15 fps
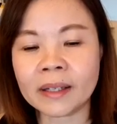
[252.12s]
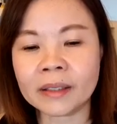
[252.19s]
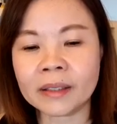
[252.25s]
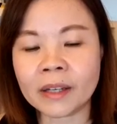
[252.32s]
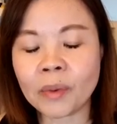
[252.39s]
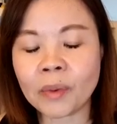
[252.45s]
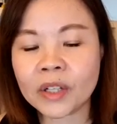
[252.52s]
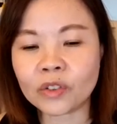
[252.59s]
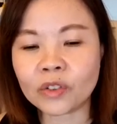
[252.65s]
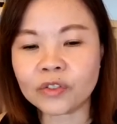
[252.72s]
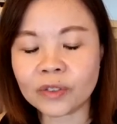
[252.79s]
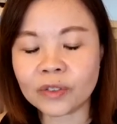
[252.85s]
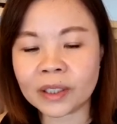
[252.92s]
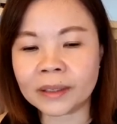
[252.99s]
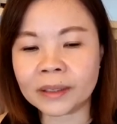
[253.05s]
want to
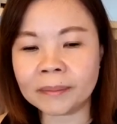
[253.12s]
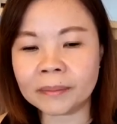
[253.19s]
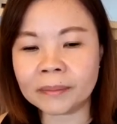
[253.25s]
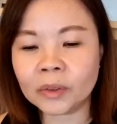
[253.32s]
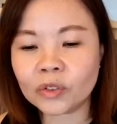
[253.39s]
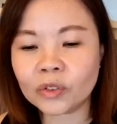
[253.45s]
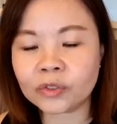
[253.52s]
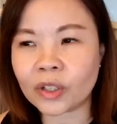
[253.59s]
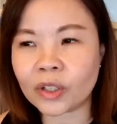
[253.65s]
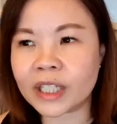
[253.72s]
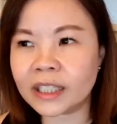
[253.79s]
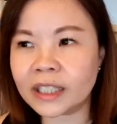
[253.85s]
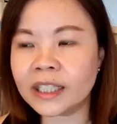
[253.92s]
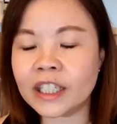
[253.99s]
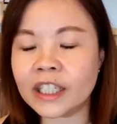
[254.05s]
look for
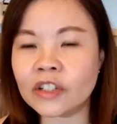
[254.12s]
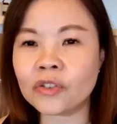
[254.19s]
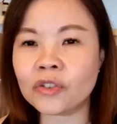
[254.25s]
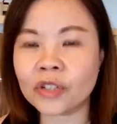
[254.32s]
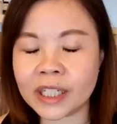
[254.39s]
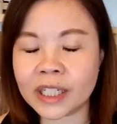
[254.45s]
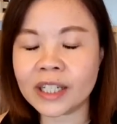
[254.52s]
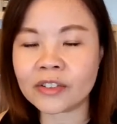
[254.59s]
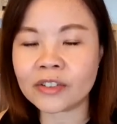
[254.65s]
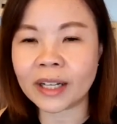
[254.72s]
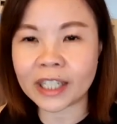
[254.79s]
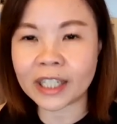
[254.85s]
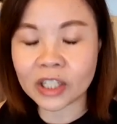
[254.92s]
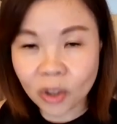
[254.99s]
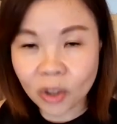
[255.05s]
certain ingredients, right? They
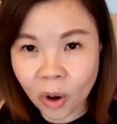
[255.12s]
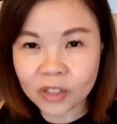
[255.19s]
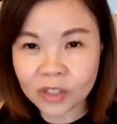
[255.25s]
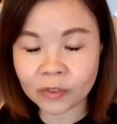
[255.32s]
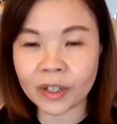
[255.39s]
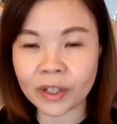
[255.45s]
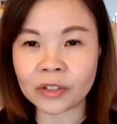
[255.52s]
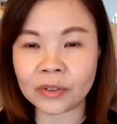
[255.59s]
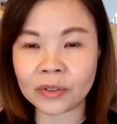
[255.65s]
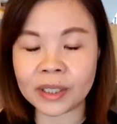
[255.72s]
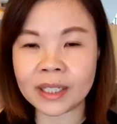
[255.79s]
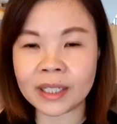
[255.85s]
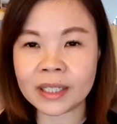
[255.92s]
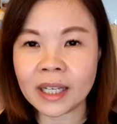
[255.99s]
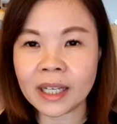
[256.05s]
source for ingredients.